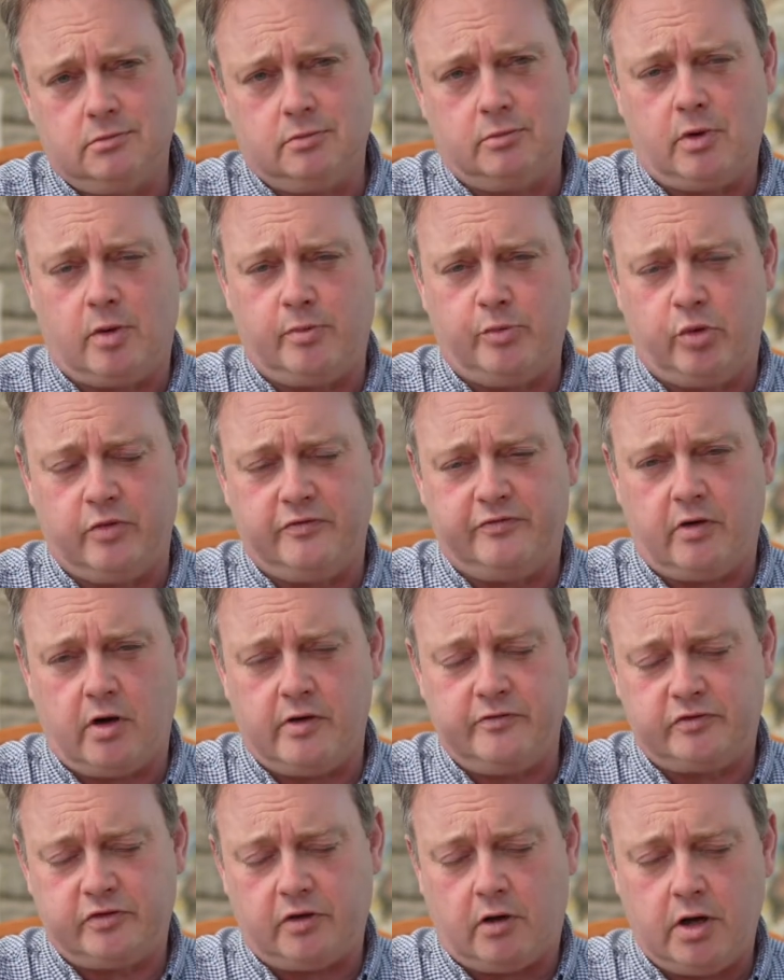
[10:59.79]

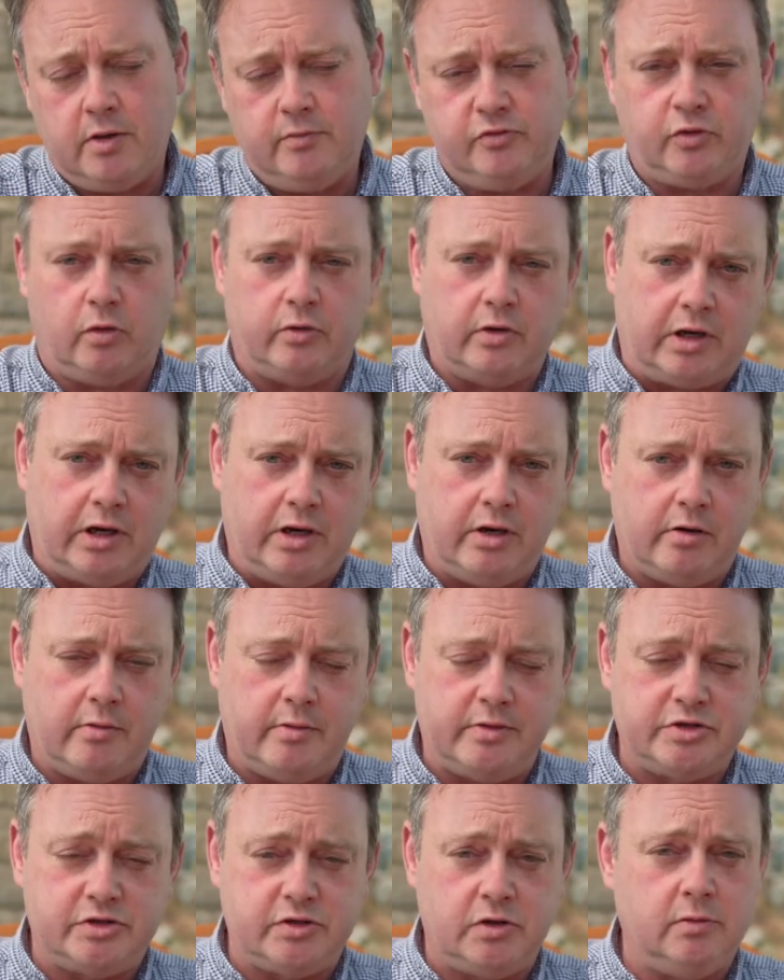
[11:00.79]
1.5 times on clear
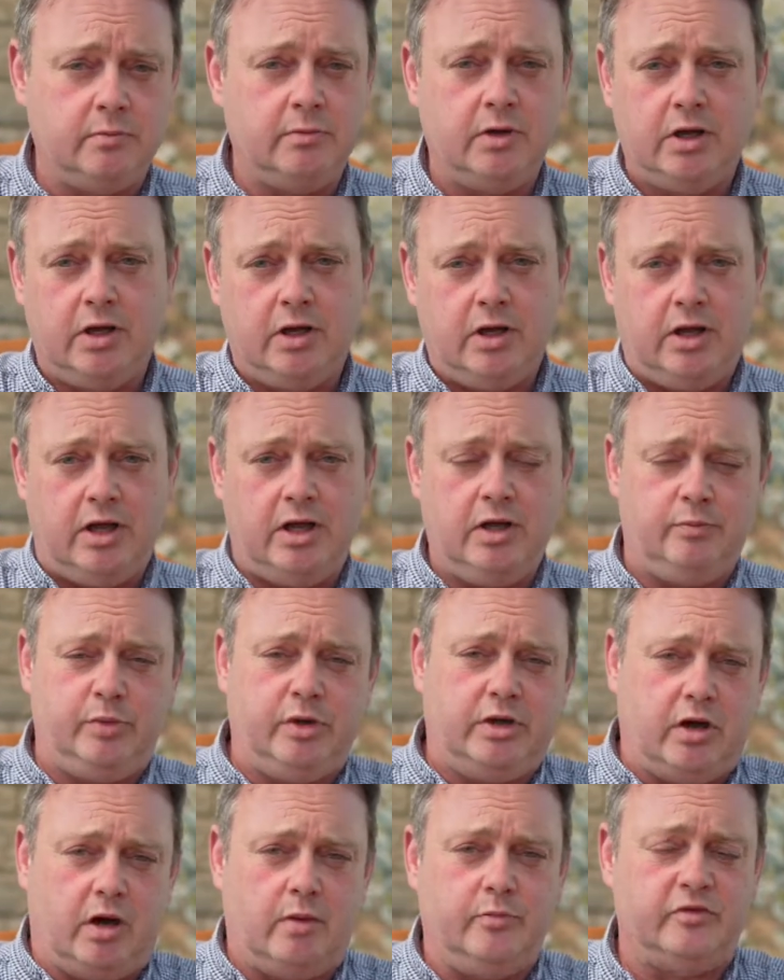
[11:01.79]
image zoom, it
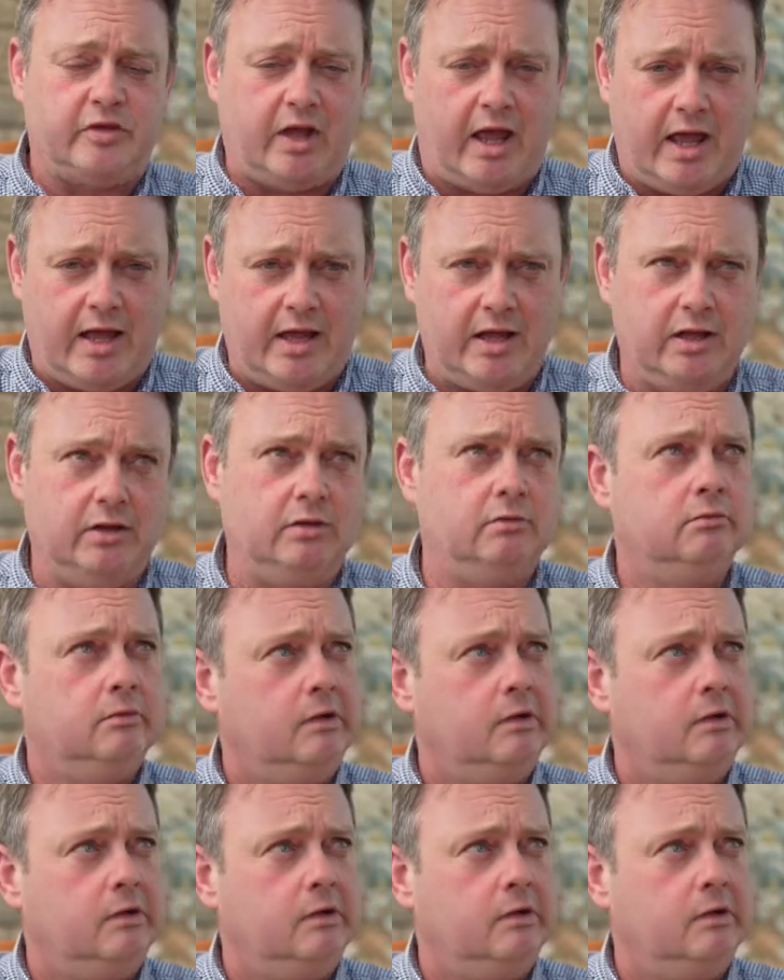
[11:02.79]
becomes a